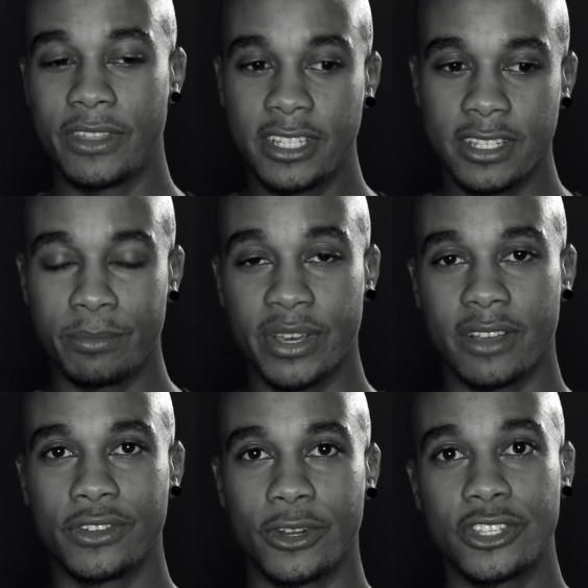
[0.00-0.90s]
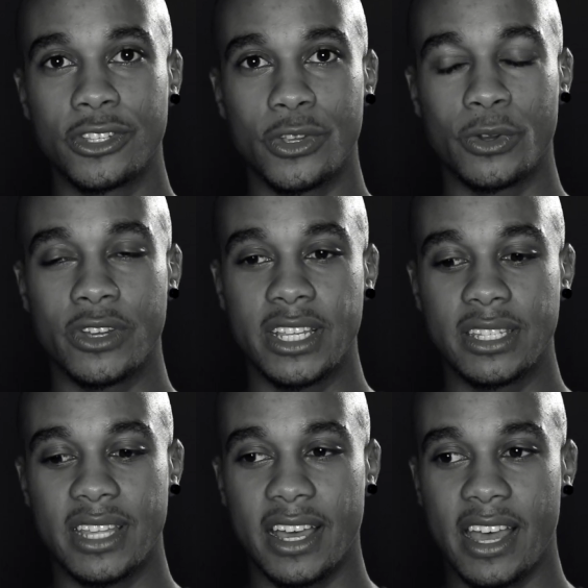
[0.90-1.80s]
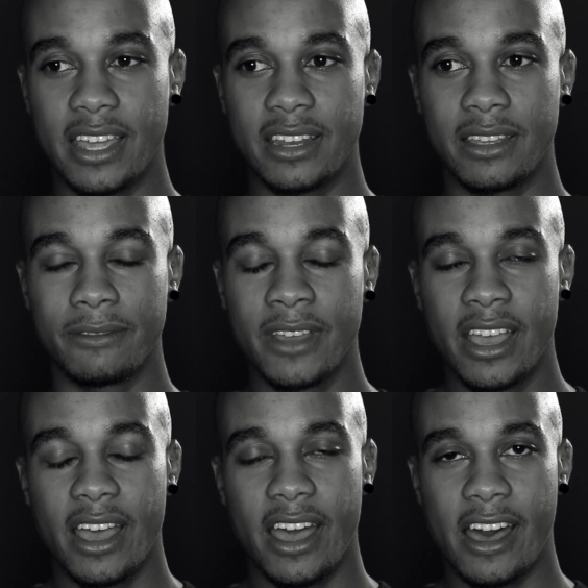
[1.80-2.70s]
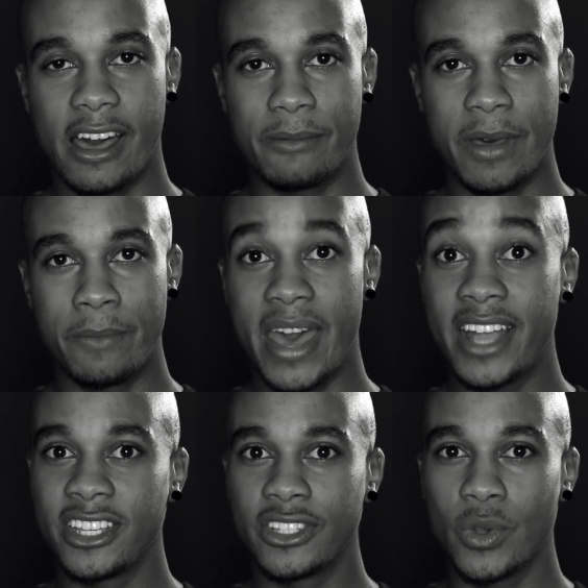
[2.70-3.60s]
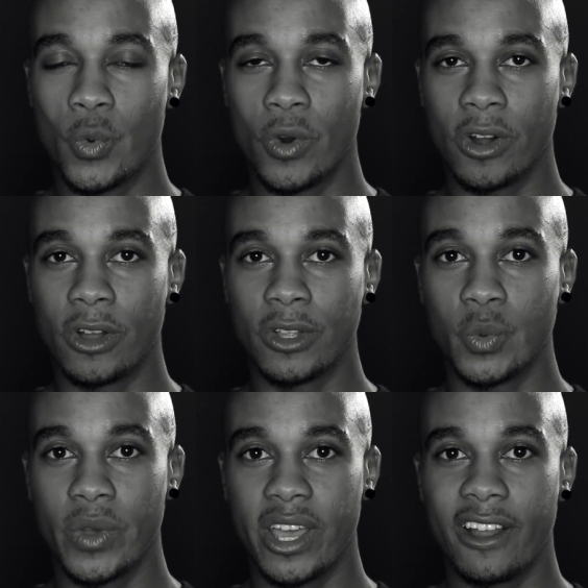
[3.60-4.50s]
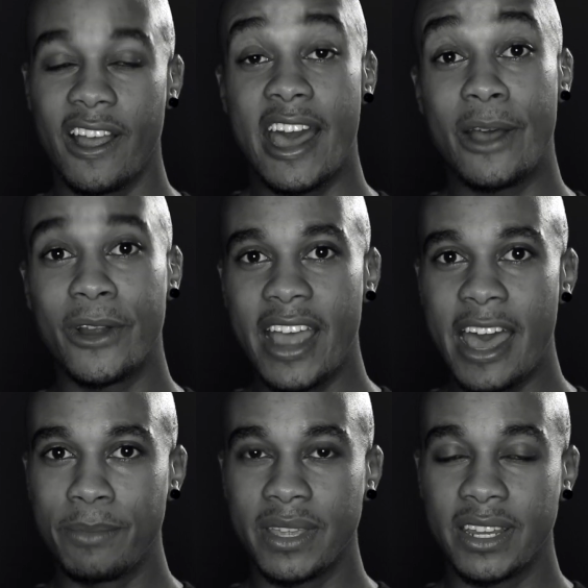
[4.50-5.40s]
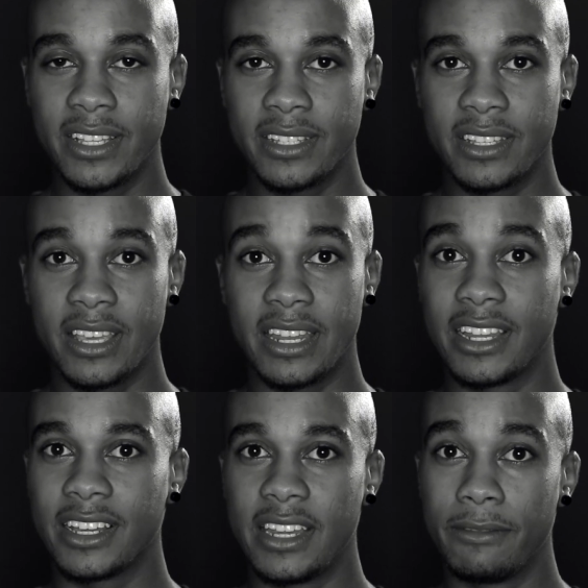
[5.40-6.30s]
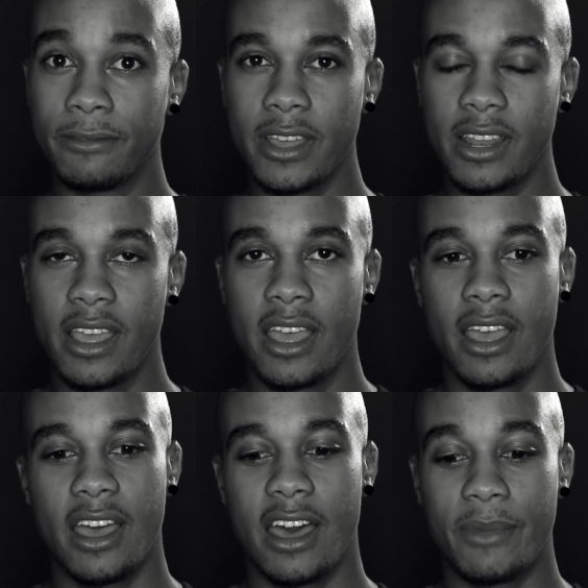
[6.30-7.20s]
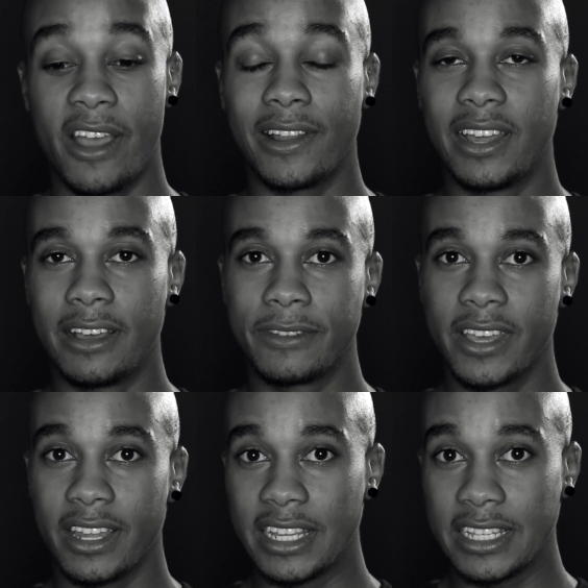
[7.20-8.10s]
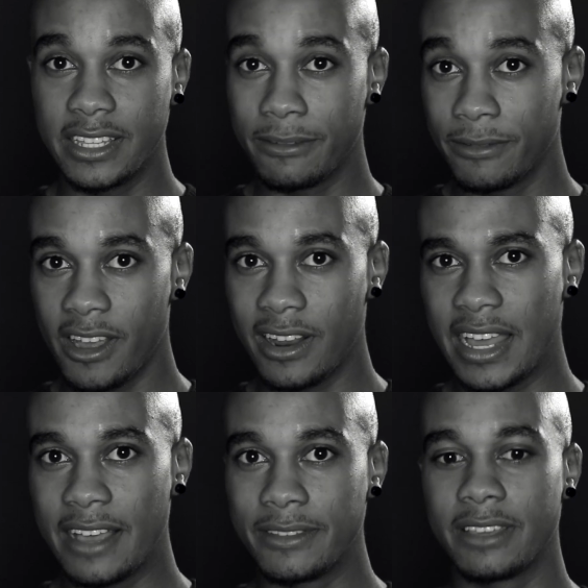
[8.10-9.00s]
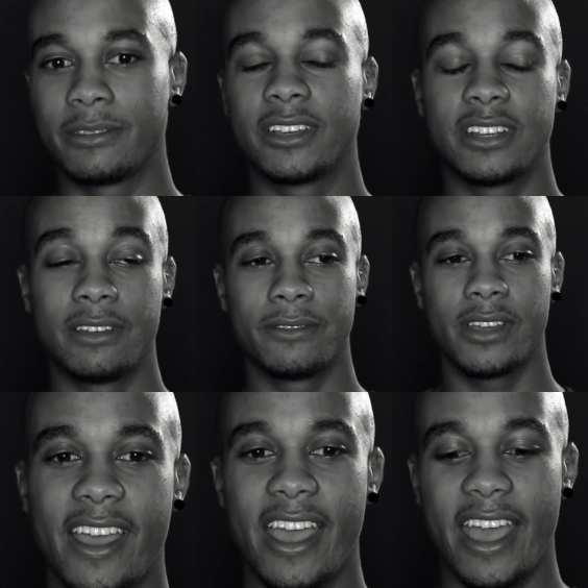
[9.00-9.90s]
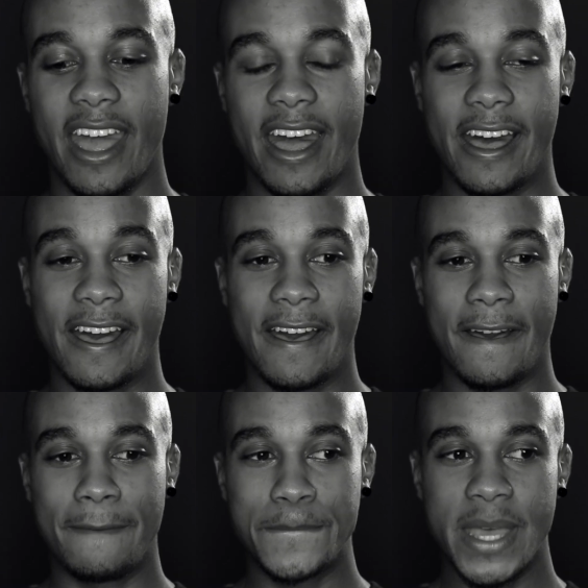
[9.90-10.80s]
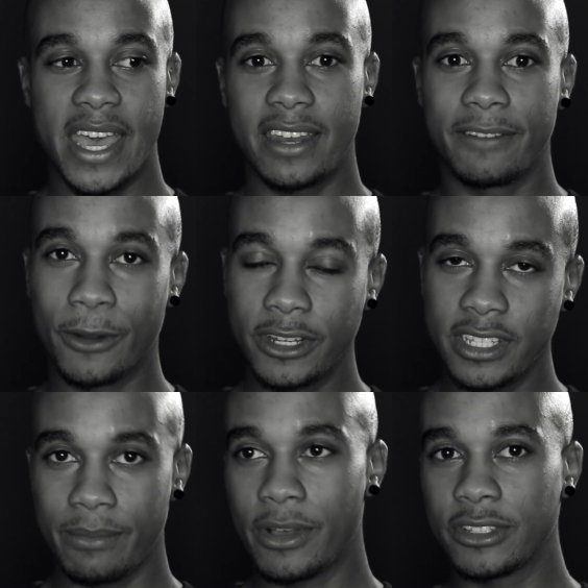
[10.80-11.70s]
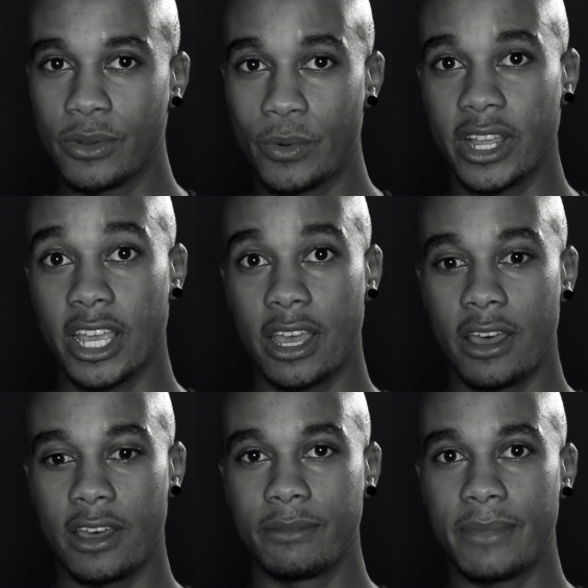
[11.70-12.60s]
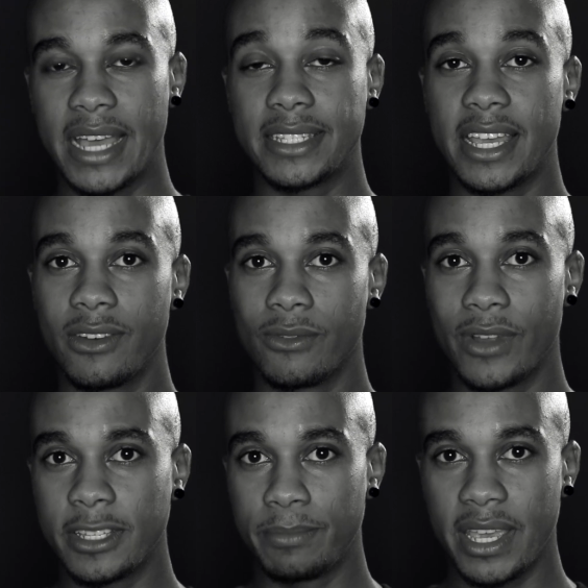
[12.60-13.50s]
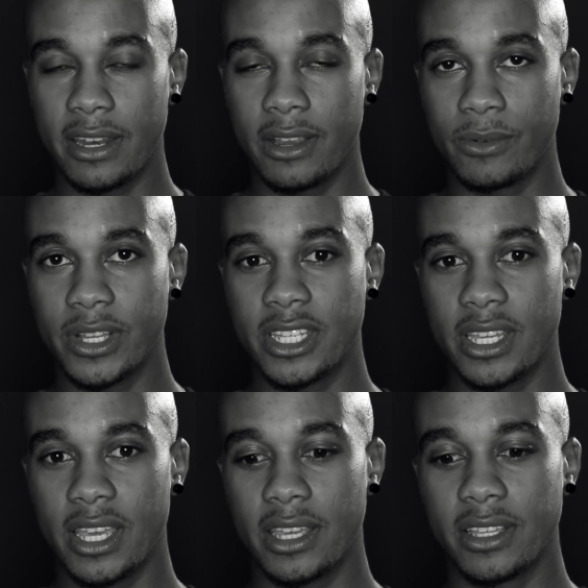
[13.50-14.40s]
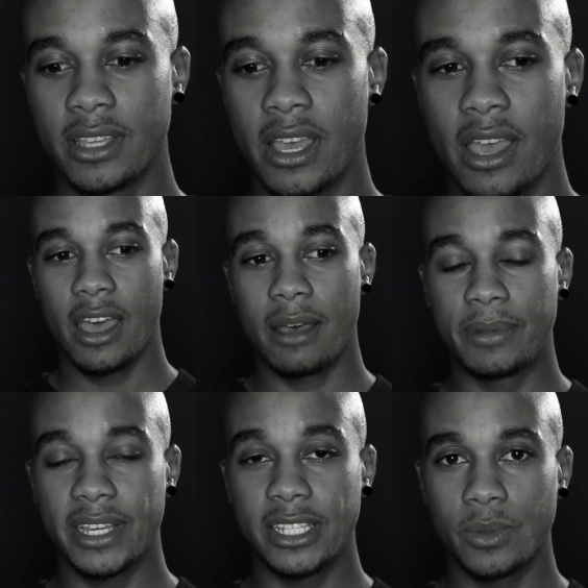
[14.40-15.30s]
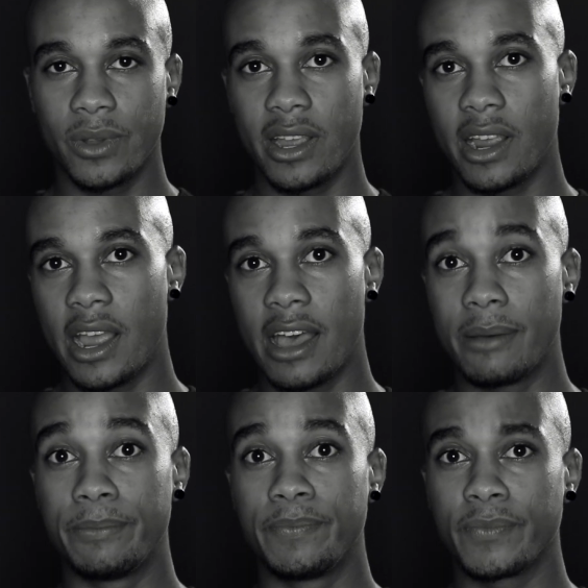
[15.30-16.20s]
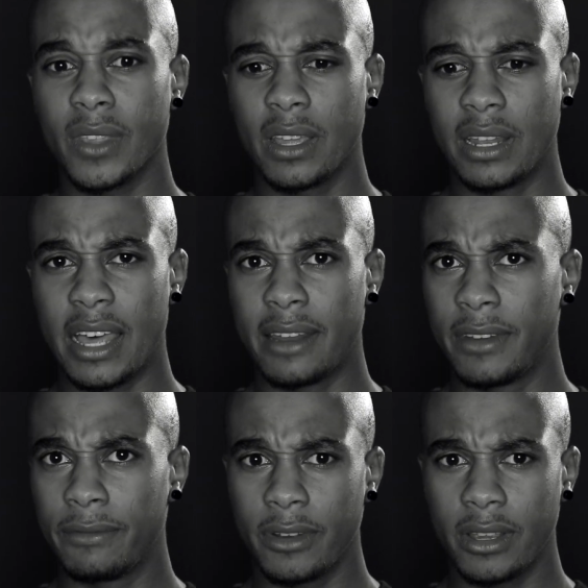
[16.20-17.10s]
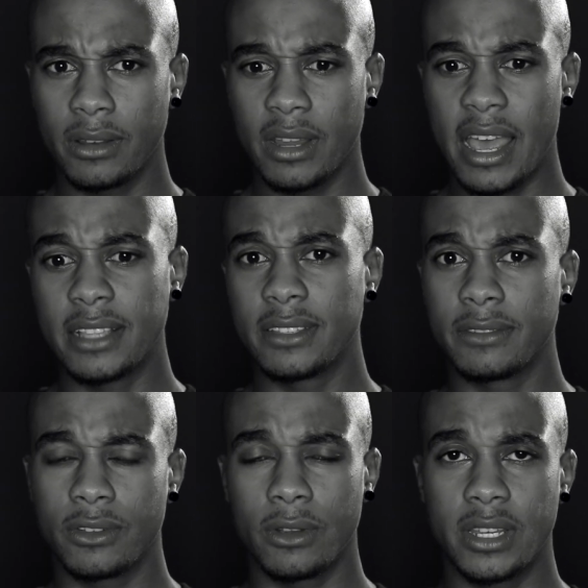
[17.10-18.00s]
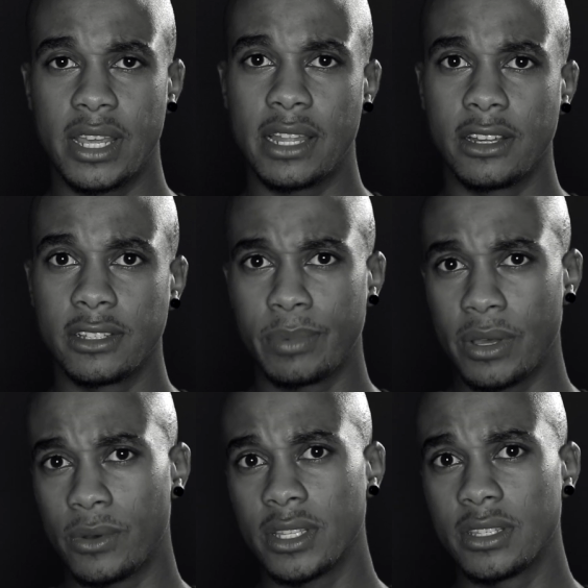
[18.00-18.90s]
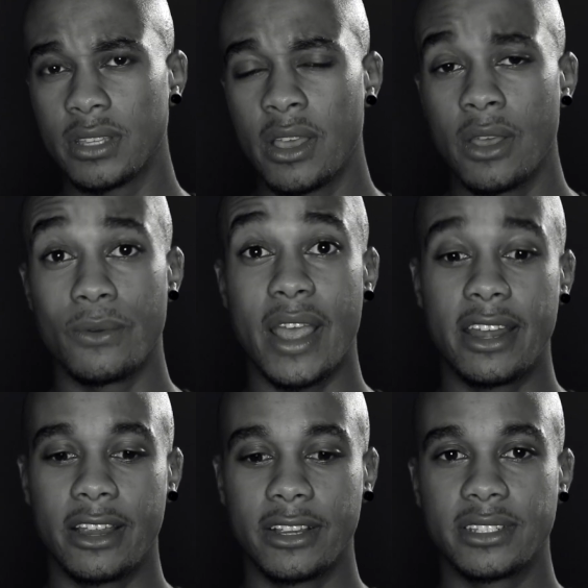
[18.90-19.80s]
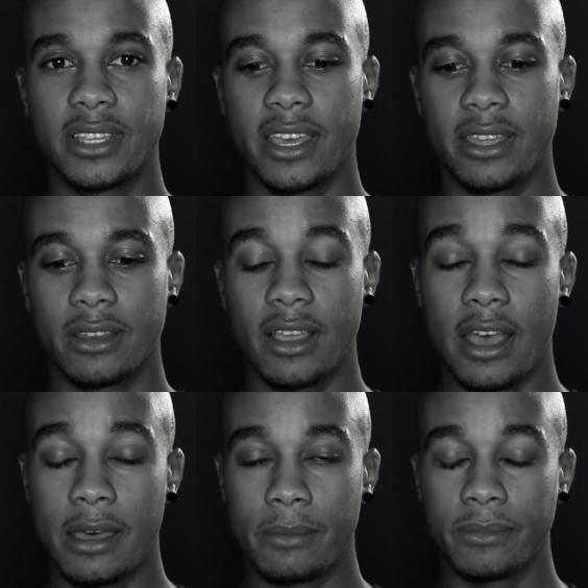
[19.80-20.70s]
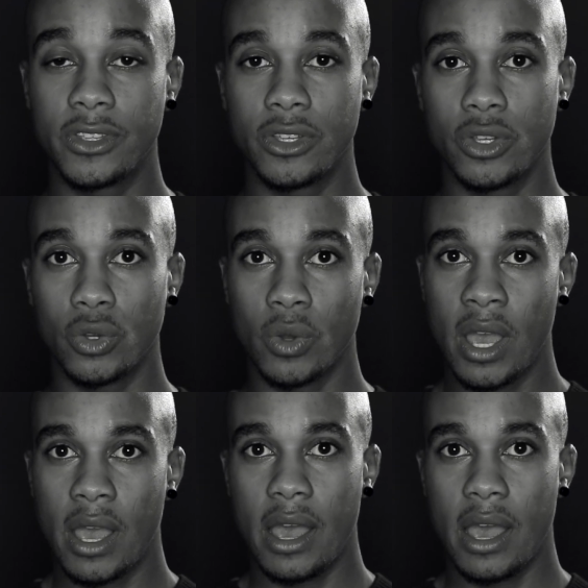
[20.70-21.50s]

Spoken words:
this is a book of short stories that kind of imagines a world where our happiness can look different, our love can look different, our lives can look different. And of course, I'm also working on my site, Racebaitr, which is a place where a lot of different kinds of storytellers, poets, writers can come to